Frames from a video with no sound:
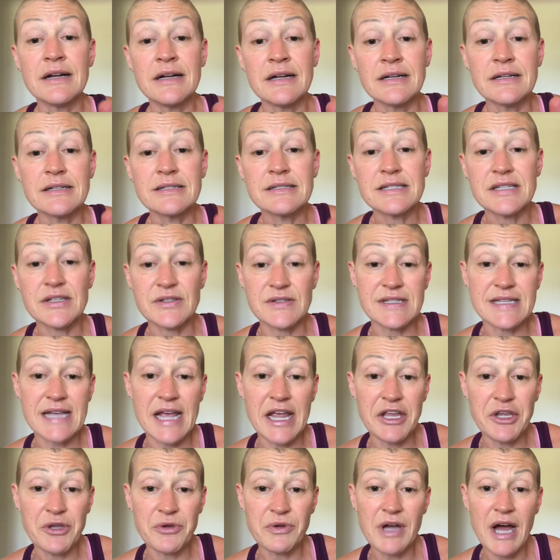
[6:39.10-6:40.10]
So say
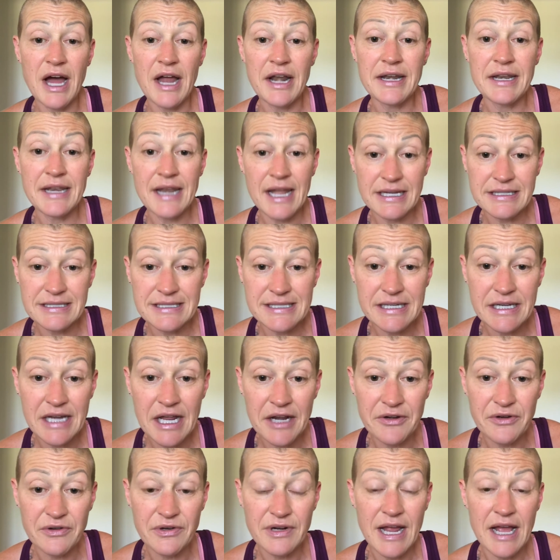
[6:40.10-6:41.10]
you got
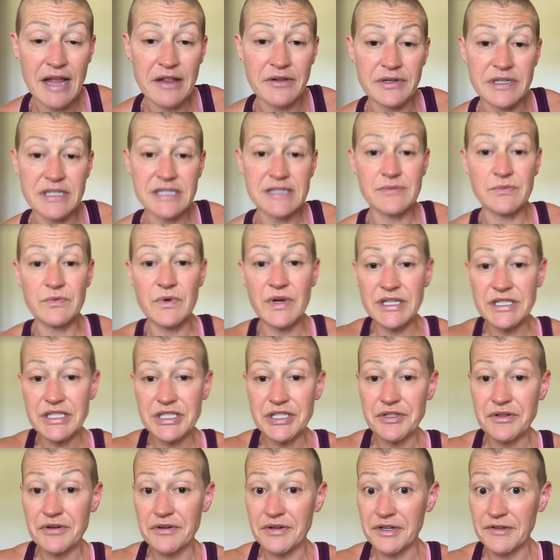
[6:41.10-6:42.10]
1,900 calories.
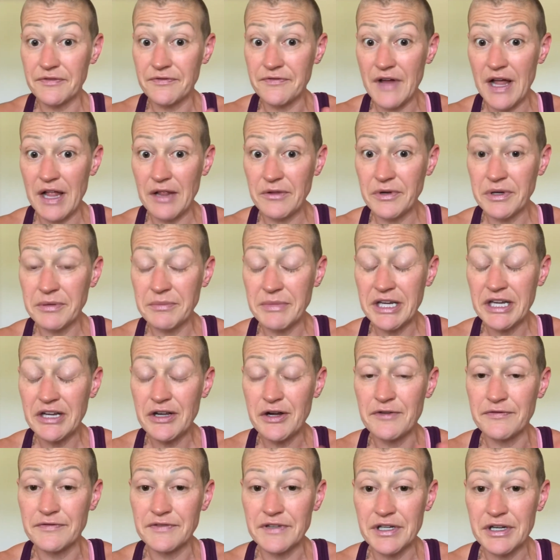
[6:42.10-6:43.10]
Are you following me?
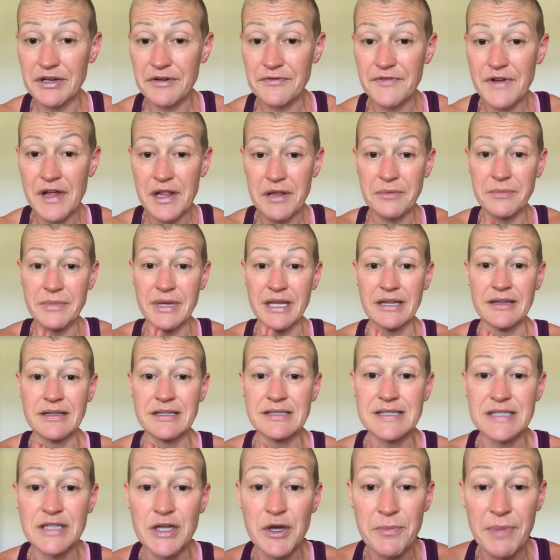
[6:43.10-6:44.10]
Hopefully you're following me.
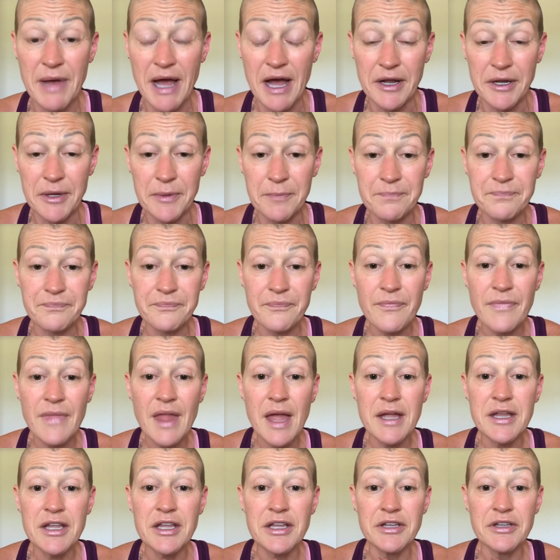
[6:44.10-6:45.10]
Let's go back.
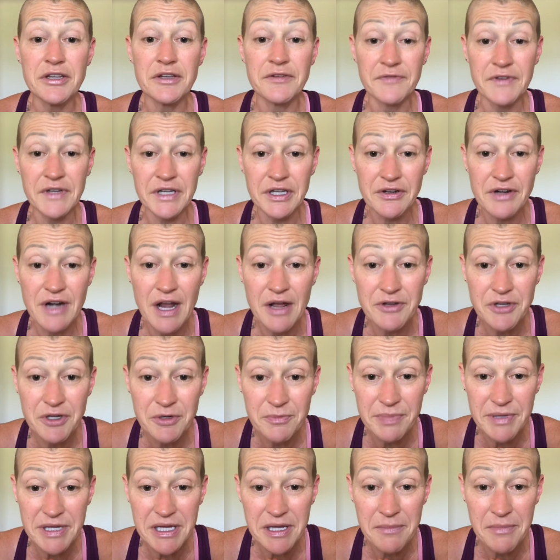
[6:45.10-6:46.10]
You figured out your
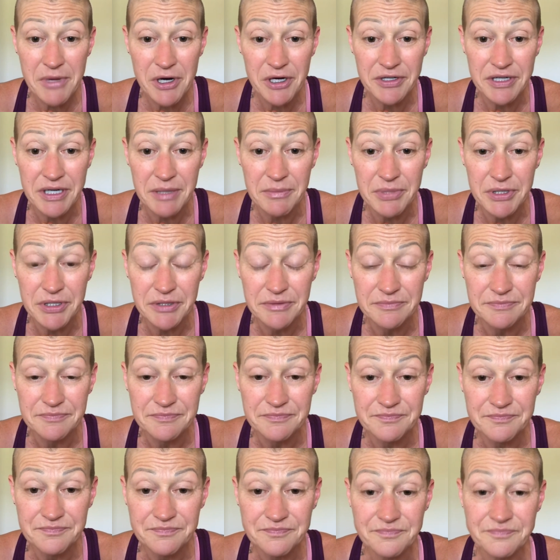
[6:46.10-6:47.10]
BMR number.
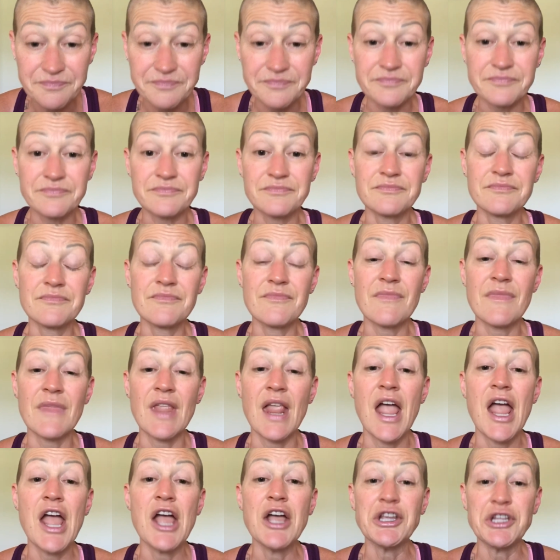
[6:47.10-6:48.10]

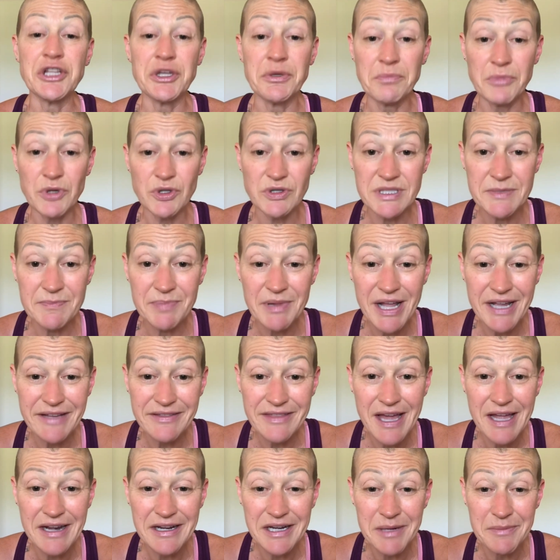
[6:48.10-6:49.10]
You multiplied
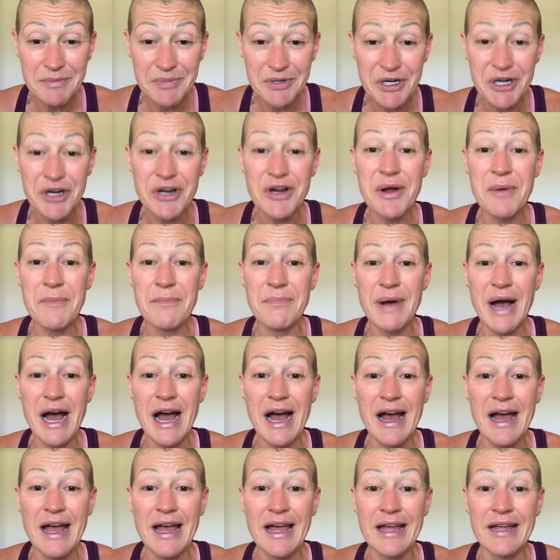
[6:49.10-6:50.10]
that number
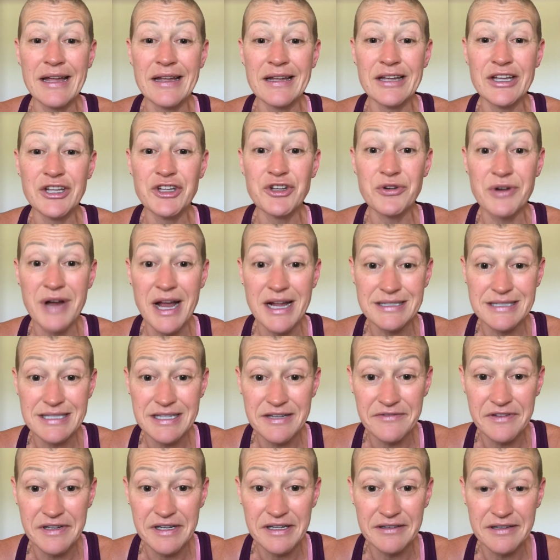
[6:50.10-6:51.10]
by your
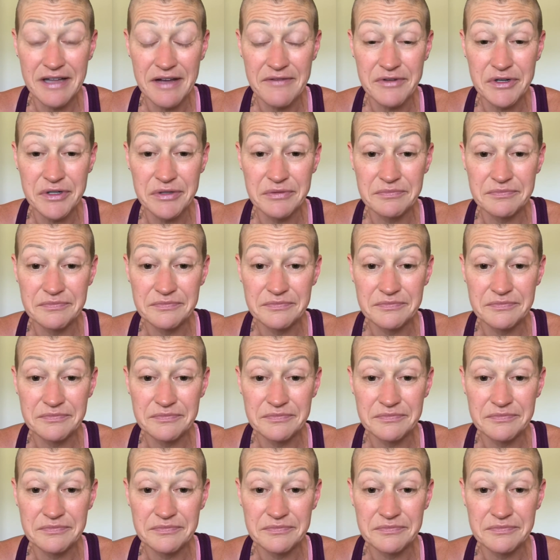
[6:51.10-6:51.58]
activity level.